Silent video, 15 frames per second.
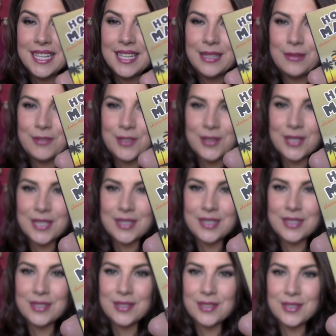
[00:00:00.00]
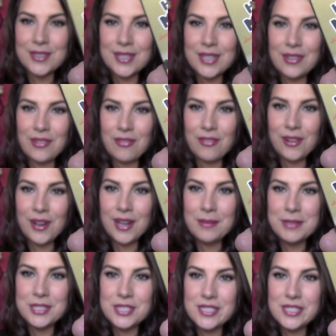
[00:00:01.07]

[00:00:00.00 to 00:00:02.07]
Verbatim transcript: and if you look at the girl there on the front, I mean,